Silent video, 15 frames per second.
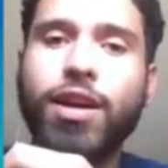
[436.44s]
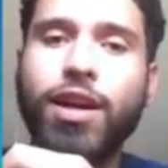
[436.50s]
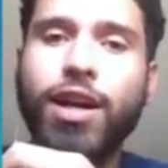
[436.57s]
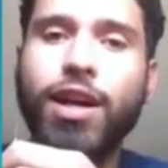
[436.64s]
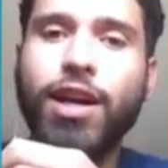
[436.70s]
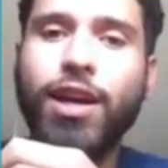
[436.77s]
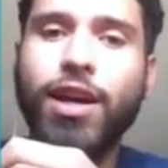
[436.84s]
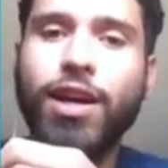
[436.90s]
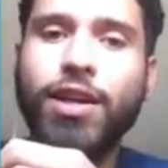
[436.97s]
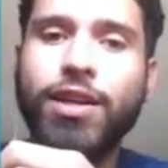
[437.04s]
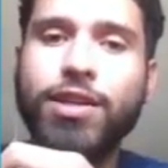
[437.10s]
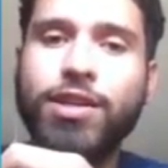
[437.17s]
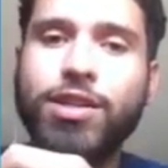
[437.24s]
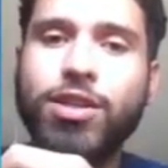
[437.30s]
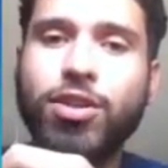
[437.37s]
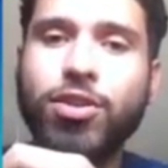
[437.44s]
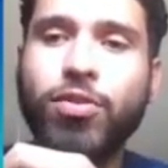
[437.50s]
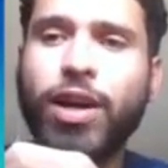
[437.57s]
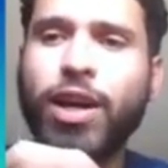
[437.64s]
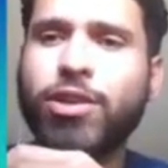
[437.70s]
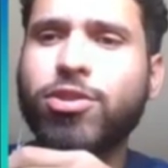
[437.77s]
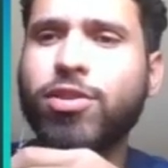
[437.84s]
and
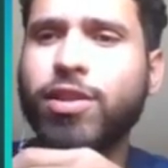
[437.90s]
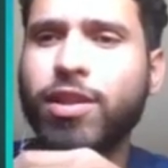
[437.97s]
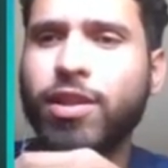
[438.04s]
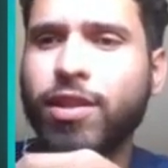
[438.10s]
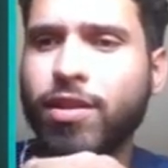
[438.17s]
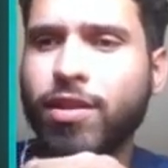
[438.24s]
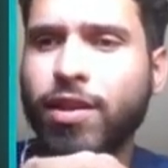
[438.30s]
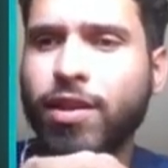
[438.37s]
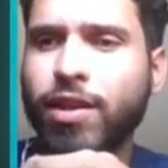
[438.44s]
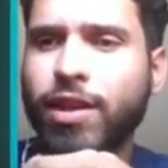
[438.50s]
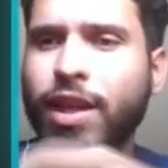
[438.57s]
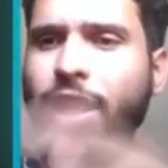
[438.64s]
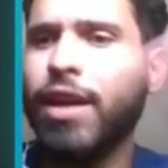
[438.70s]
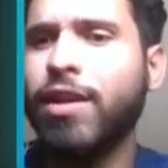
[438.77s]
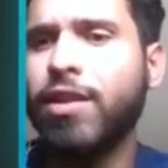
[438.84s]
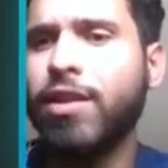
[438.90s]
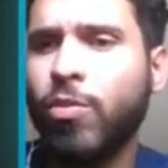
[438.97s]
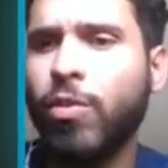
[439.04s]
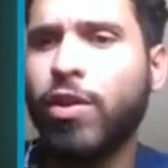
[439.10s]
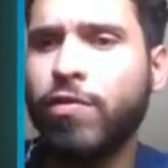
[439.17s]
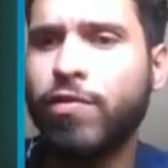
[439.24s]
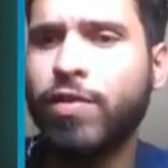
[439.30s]
you're actually getting in the
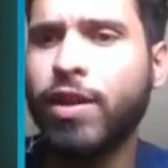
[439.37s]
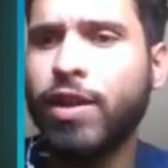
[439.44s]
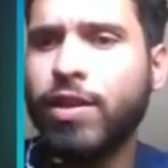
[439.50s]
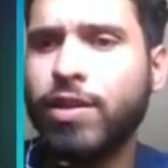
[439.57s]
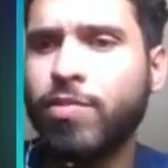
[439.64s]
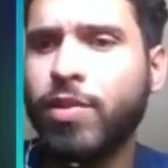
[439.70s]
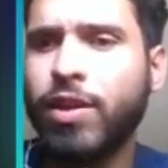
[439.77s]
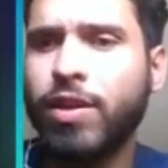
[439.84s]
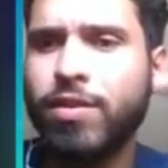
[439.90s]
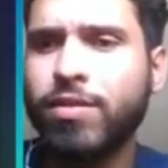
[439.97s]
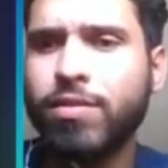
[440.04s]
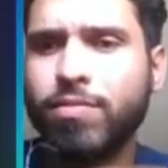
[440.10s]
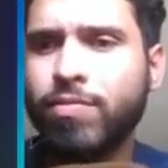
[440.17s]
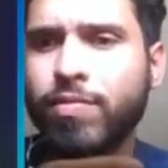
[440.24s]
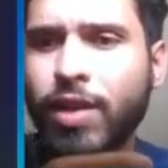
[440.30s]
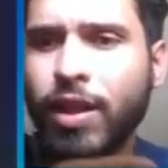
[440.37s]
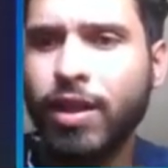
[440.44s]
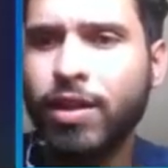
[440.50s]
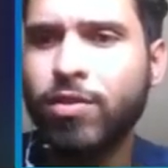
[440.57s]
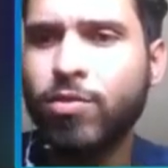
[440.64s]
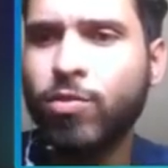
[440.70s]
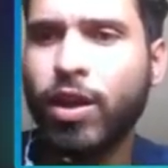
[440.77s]
way of things because they
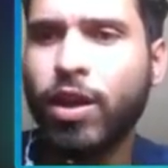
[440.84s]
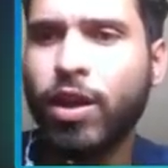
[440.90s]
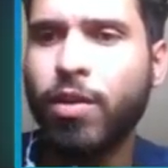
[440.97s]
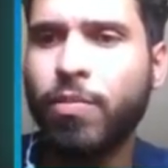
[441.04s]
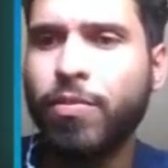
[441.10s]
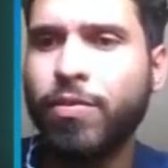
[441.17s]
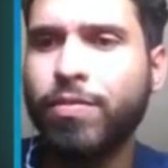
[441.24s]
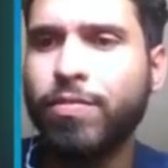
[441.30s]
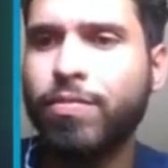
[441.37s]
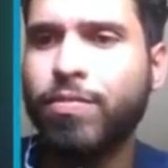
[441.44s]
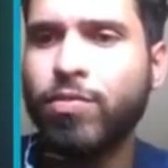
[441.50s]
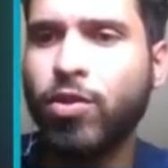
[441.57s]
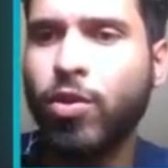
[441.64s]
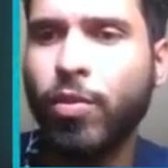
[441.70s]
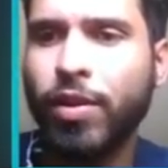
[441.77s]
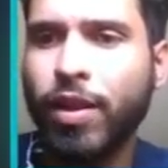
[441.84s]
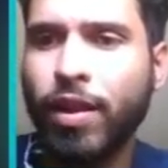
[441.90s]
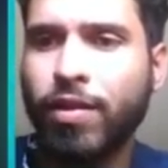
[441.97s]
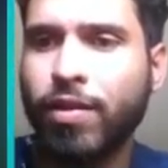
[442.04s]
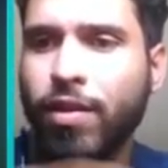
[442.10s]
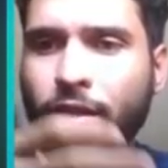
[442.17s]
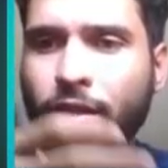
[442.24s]
didn't wake up knowing
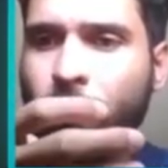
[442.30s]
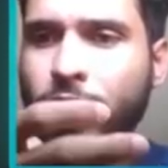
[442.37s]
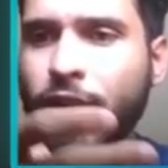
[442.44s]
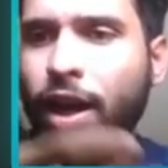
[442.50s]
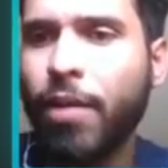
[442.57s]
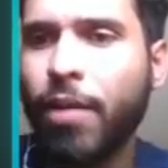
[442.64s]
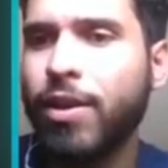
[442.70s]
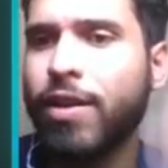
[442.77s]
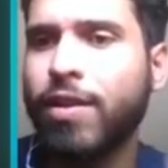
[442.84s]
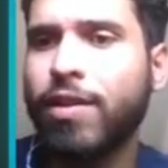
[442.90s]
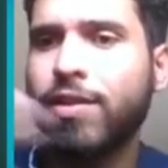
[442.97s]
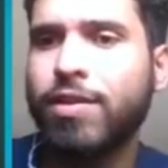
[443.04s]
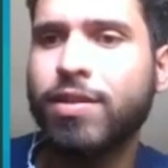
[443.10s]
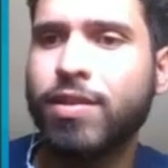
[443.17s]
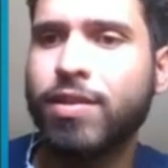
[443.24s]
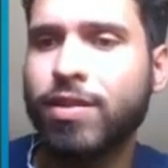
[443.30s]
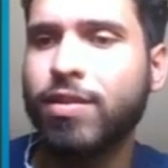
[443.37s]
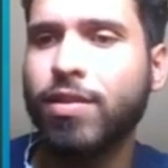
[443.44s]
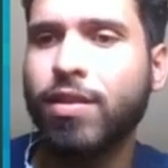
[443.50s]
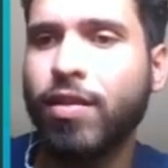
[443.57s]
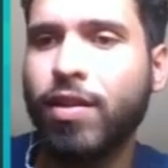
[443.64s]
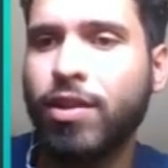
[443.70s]
that it would happen, and
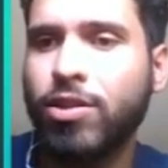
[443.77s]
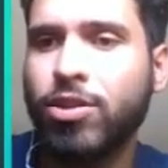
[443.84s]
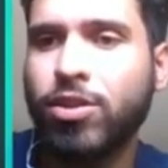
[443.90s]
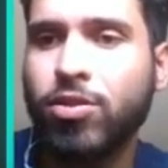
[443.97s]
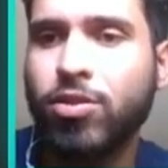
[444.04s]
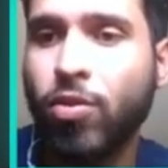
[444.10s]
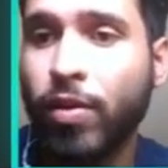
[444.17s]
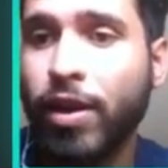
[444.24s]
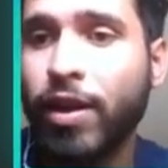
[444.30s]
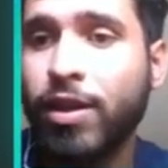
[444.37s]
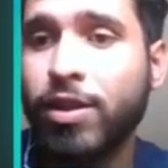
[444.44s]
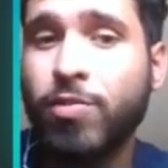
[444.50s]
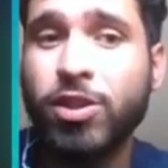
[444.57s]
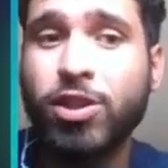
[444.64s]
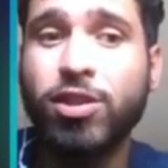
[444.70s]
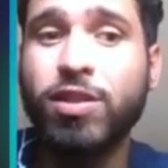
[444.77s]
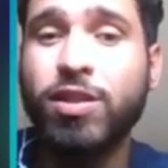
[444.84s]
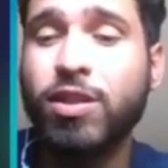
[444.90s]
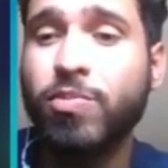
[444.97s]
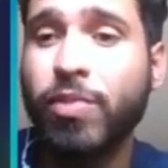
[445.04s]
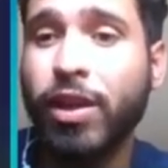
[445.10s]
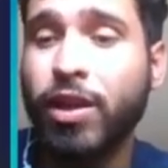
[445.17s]
they just don't care, especially
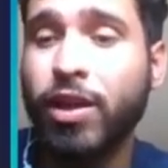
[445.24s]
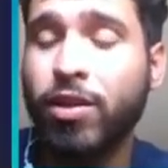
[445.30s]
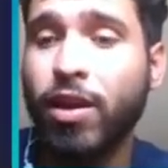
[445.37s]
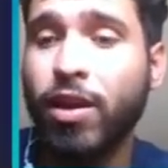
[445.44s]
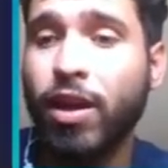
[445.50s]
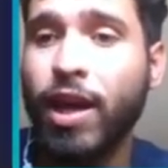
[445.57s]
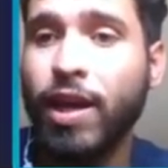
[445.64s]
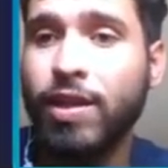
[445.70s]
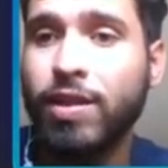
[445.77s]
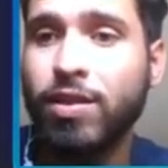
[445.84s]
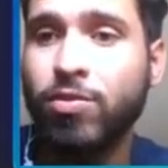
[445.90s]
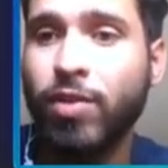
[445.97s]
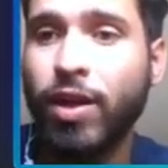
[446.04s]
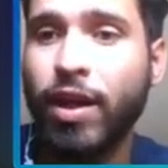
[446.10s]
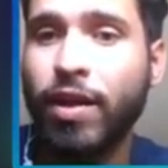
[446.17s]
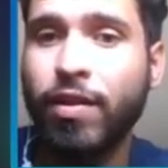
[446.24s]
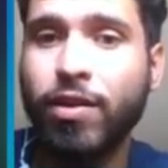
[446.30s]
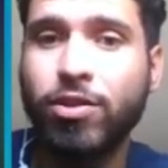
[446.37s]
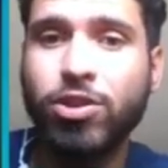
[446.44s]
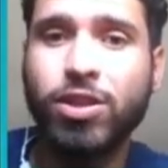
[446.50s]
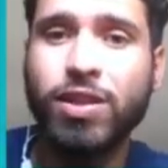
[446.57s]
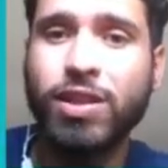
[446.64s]
display ads, right?
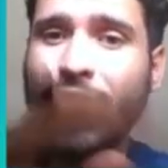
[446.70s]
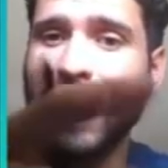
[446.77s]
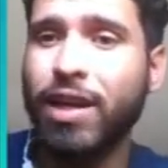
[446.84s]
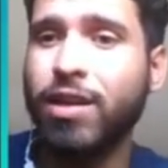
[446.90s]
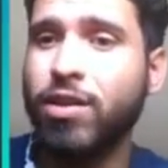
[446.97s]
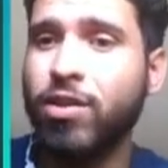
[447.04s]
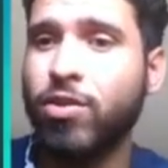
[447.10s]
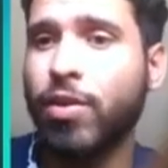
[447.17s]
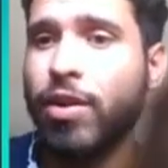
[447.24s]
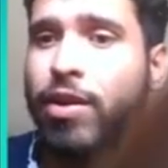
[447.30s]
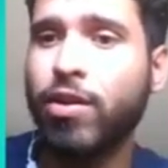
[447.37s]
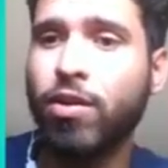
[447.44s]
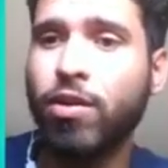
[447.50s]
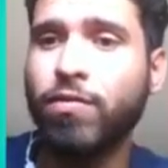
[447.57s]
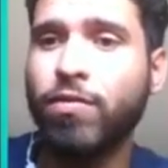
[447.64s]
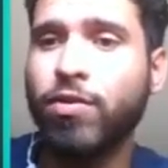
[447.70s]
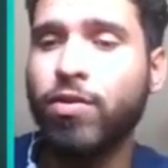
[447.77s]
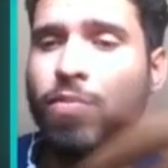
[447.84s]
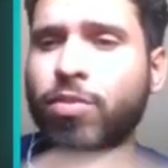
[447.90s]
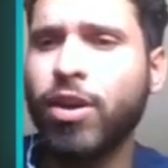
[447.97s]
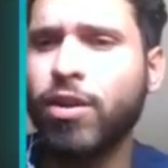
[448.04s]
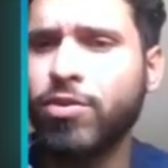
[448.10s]
They're just getting in the way of your
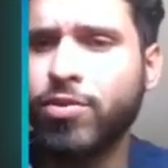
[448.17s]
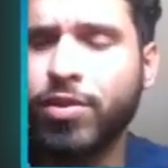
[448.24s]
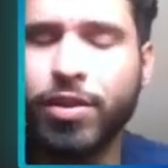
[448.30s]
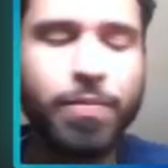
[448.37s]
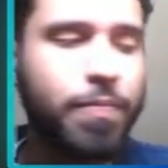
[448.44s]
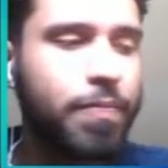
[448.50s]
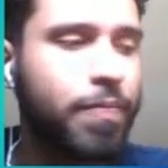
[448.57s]
browsing,